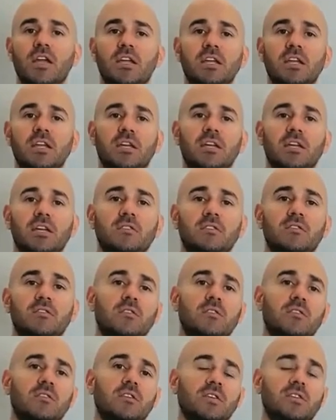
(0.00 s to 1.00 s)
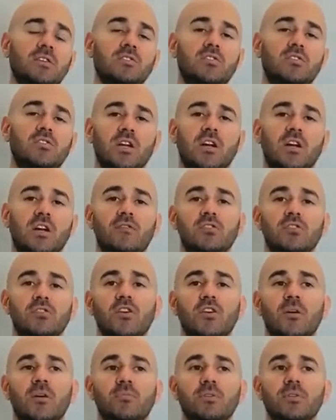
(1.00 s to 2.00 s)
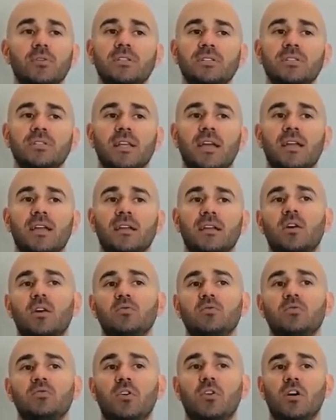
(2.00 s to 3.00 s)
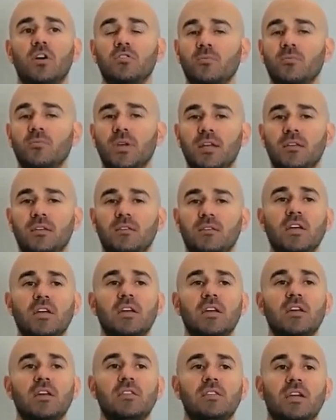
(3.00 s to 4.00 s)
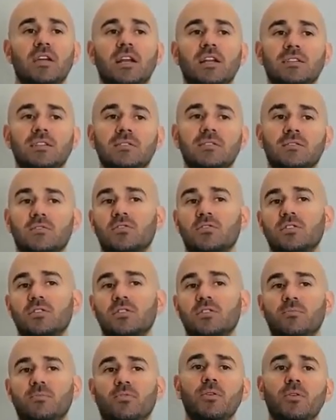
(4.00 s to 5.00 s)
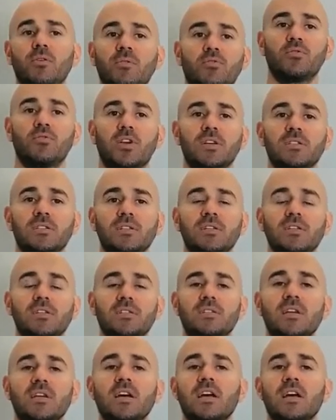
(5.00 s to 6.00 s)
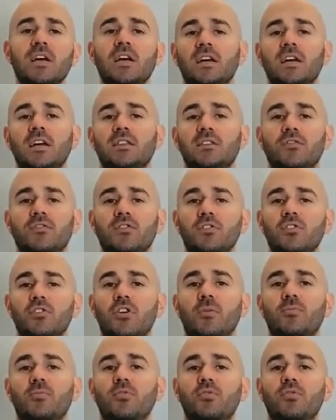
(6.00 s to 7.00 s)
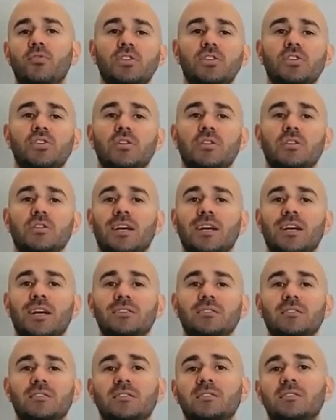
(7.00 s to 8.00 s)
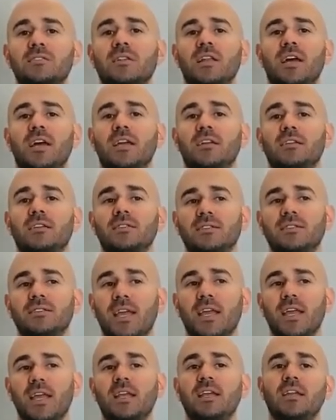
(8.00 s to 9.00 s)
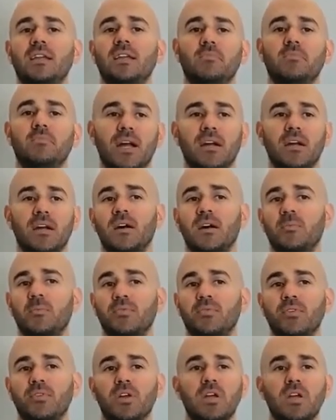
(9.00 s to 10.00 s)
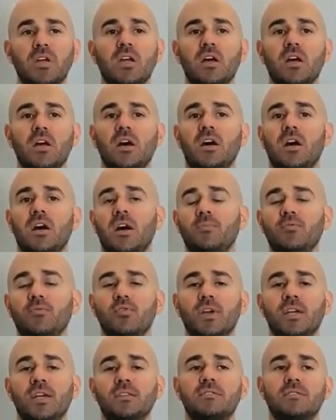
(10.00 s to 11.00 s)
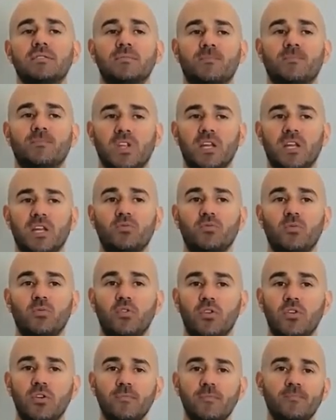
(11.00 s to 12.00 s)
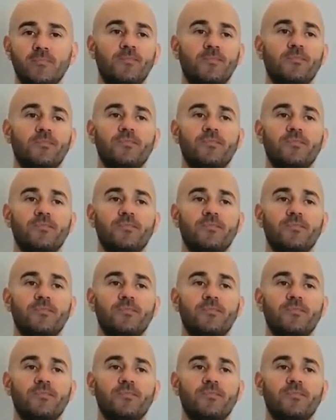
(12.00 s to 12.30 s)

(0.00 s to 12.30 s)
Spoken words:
and he's going to cover topics like how to automate the cluster deployment process and different operational tasks like scaling, backup, upgrades, and more.